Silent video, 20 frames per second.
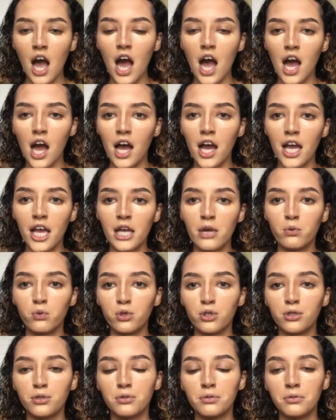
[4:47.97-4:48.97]
I
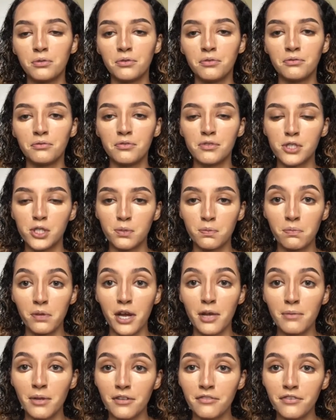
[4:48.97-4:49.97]
will
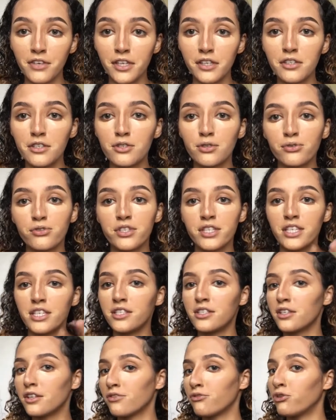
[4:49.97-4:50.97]
spray my face so it's
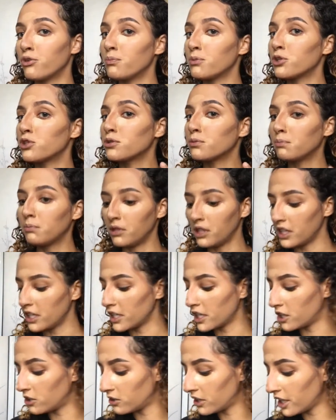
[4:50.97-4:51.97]
easier for me to
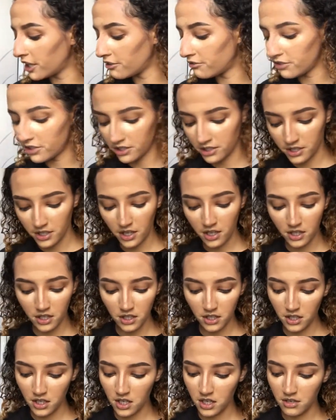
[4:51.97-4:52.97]
blend out
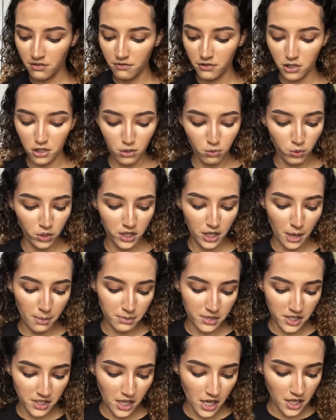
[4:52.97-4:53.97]
everything. You know what
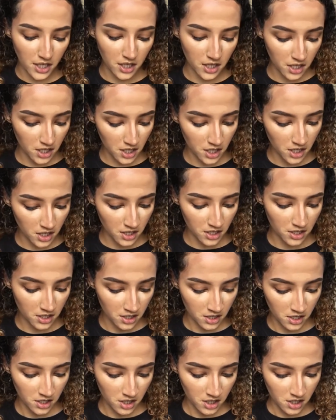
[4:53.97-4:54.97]
I'm saying?
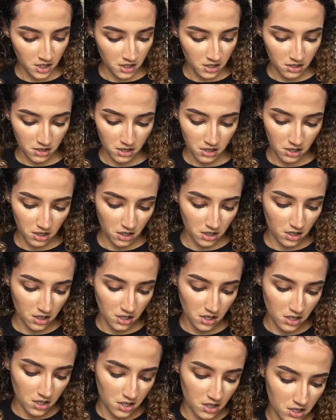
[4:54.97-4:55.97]

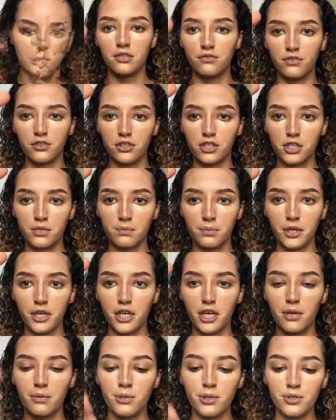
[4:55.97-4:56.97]
Okay, and for the
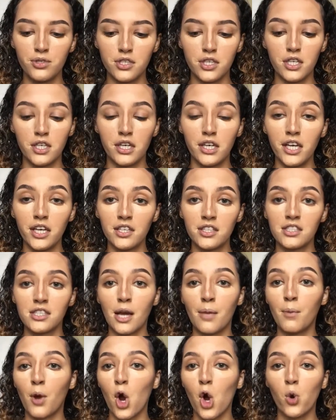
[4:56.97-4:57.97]
spray I'm using NYX.
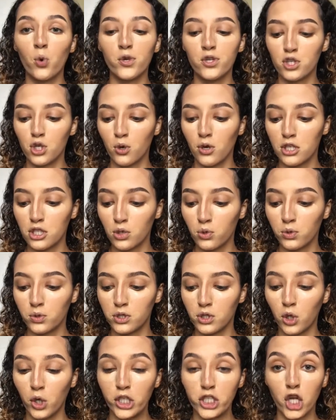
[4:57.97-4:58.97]
I'm always
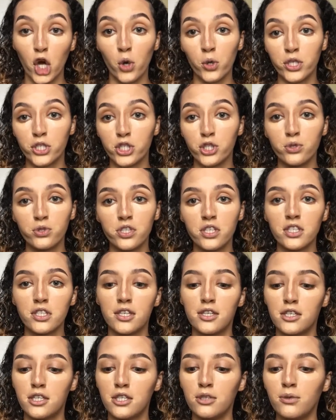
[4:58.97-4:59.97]
using
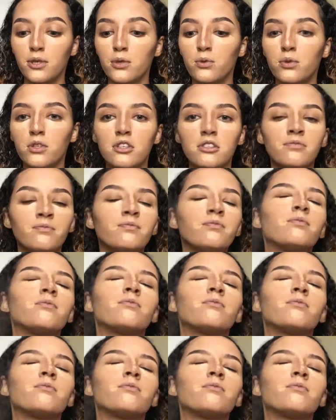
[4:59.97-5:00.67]
the dewy one.